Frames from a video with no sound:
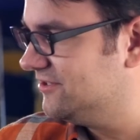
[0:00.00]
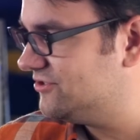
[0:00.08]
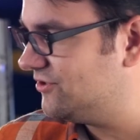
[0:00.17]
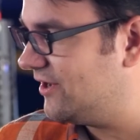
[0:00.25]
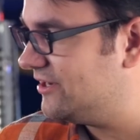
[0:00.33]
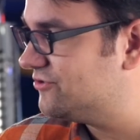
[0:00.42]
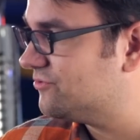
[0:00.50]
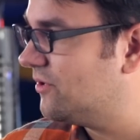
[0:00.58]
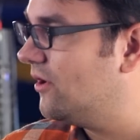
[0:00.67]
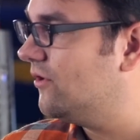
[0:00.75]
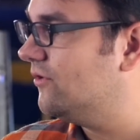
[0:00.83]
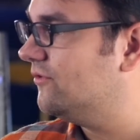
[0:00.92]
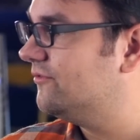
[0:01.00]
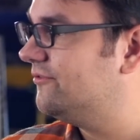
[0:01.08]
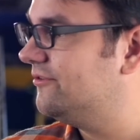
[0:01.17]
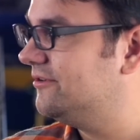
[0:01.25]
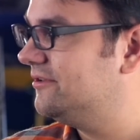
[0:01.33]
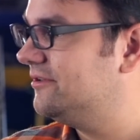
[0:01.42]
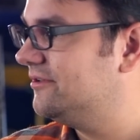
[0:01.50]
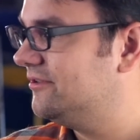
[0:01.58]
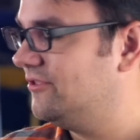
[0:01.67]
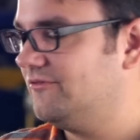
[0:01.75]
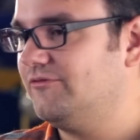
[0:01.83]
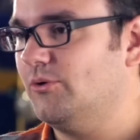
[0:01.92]
So I drove
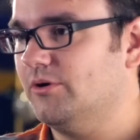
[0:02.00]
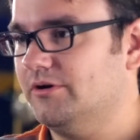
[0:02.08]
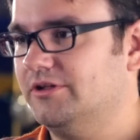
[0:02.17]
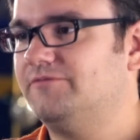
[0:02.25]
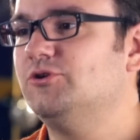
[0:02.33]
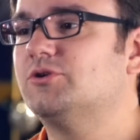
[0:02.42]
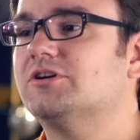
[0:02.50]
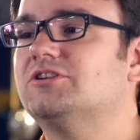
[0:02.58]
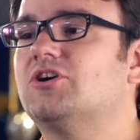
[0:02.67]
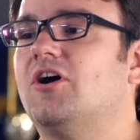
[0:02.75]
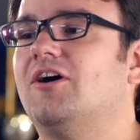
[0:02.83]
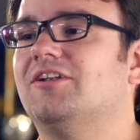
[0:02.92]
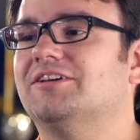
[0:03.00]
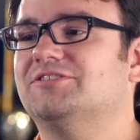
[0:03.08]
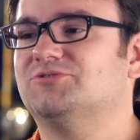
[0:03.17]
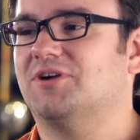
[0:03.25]
the Ford. If and you how could call you, it